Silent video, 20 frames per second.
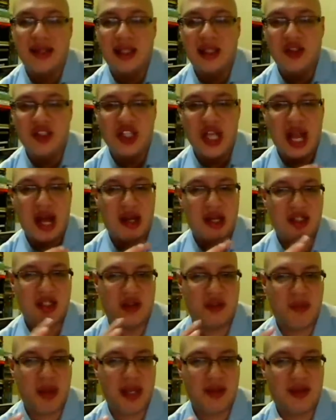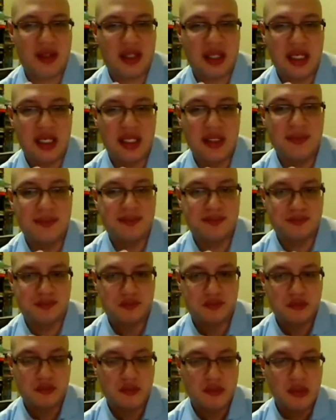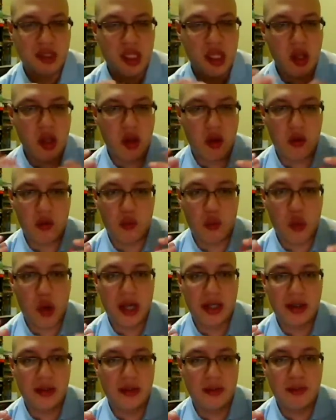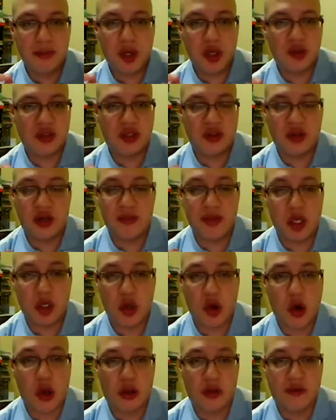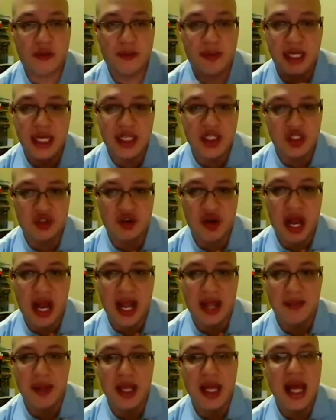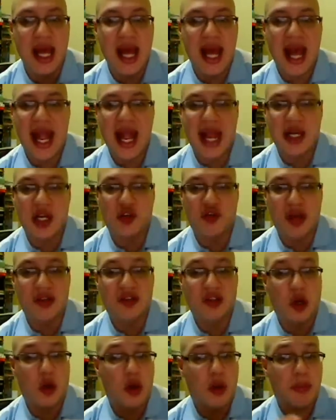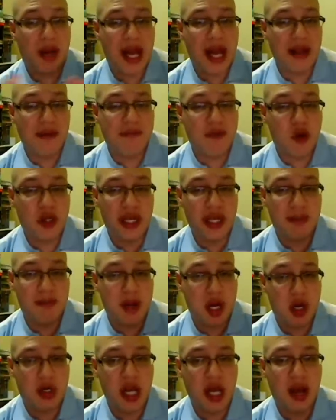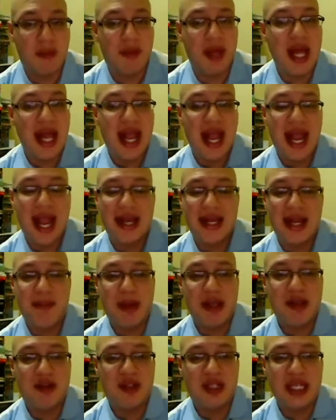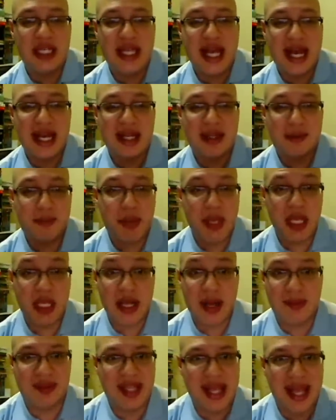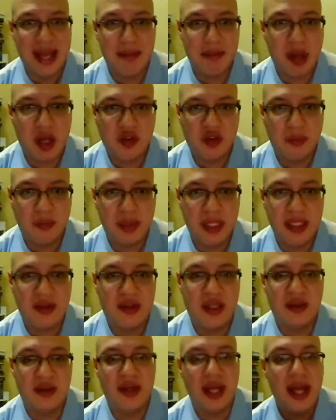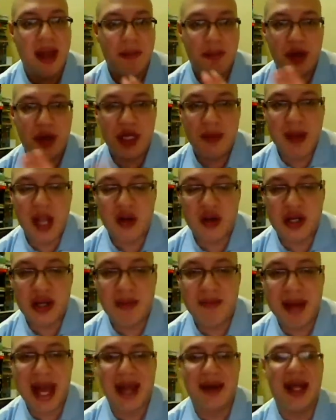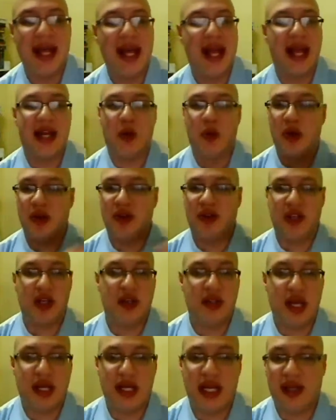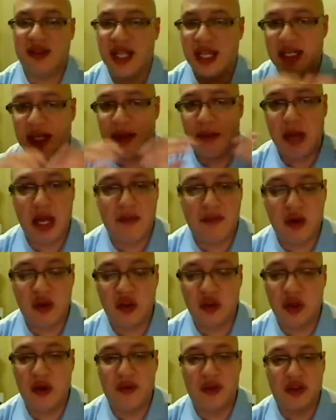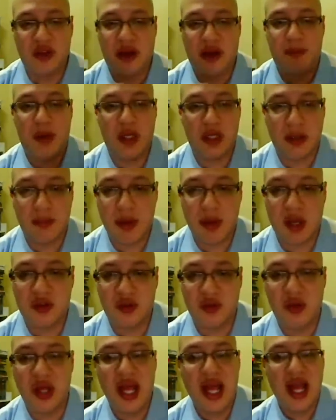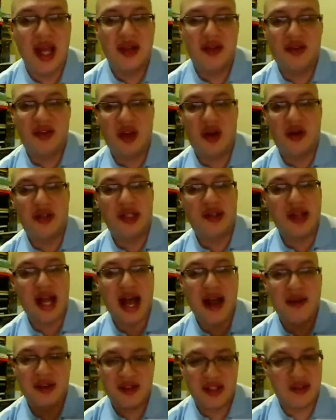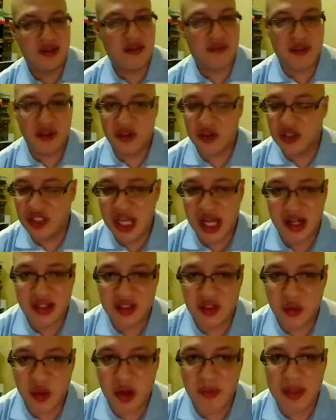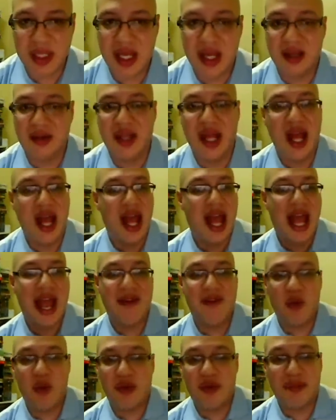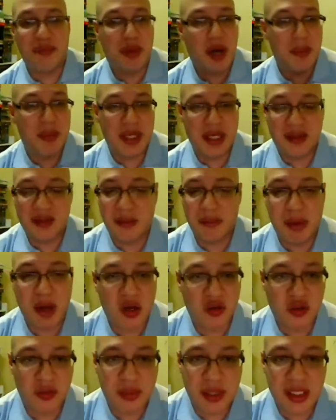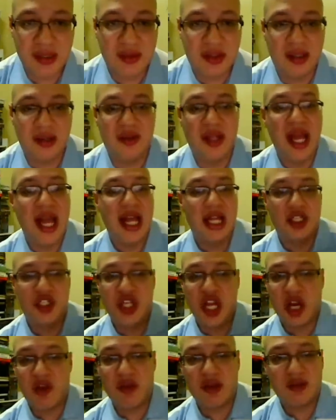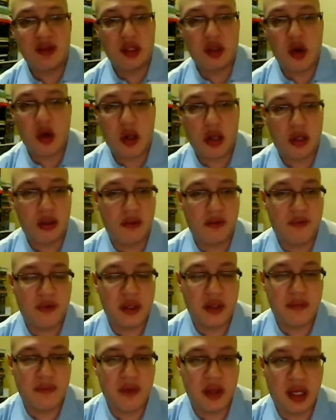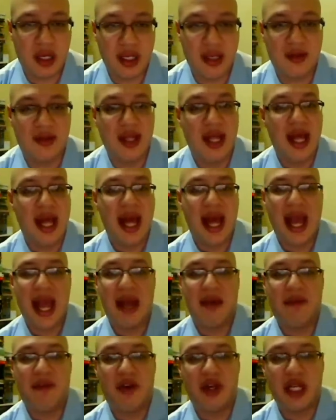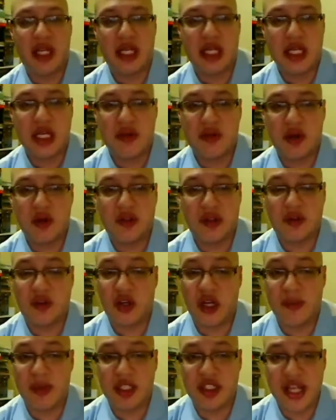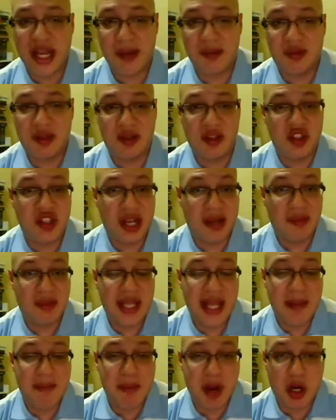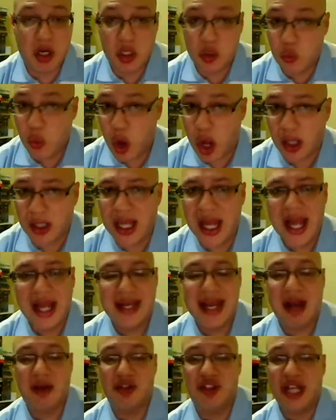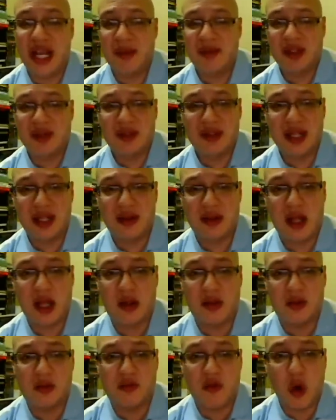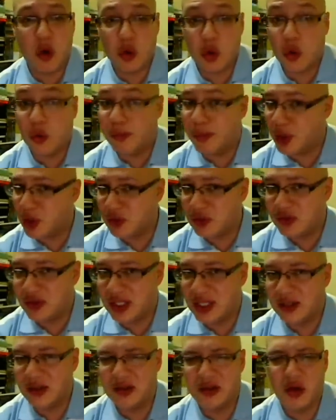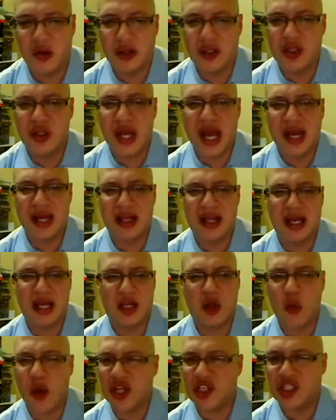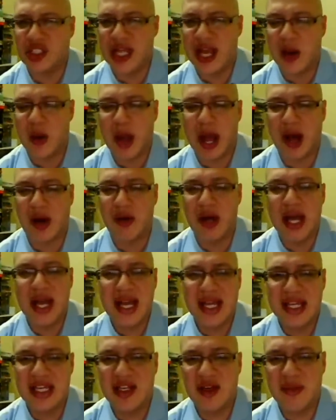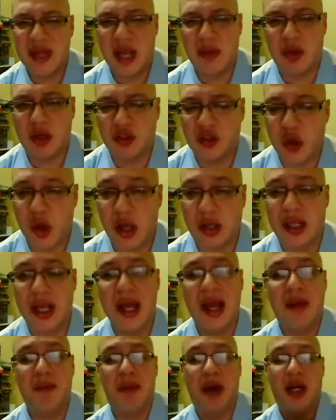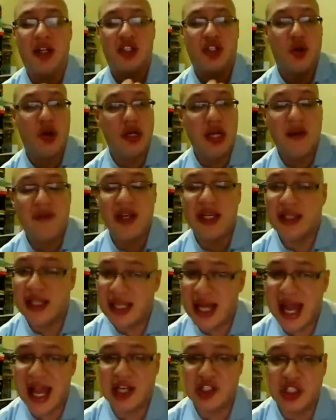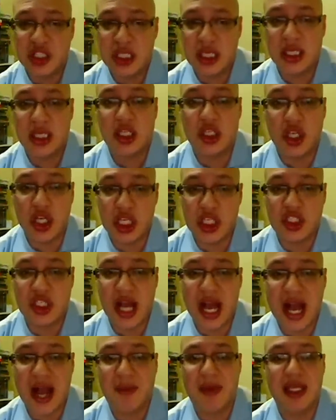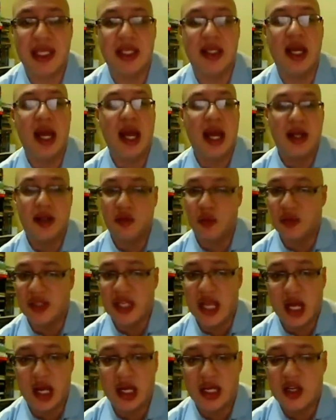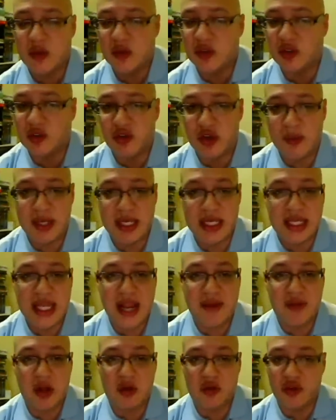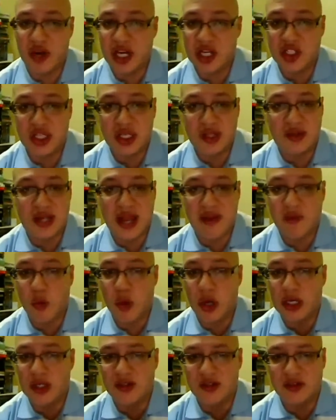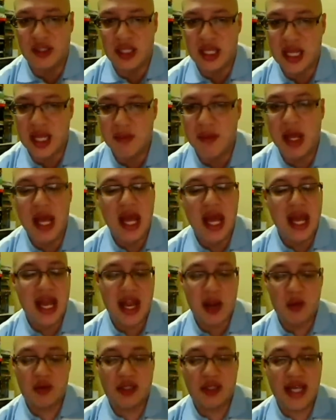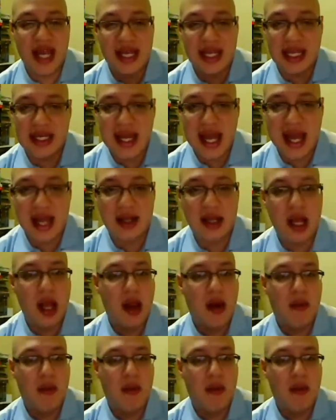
this challenge is basically one person is going to be a caller from each tribe, and the rest are all blindfolded and paired up, and they basically got to pick up 10 puzzle pieces, put it back on their mat, and then once they're done, they can take their blindfolds off and start putting the puzzle. So this obviously is a physical challenge as well because everyone's bumping into puzzle pieces. Jeri's the caller for the villains, and for the heroes, it's going to be James, since James can barely walk. Now, James isn't a vocal person, so you gotta kind of question now how he could be able to talk. But sure enough, he did actually a good job. He was yelling, he was screaming, he gave directions, and everyone listened to him. It was neck and neck.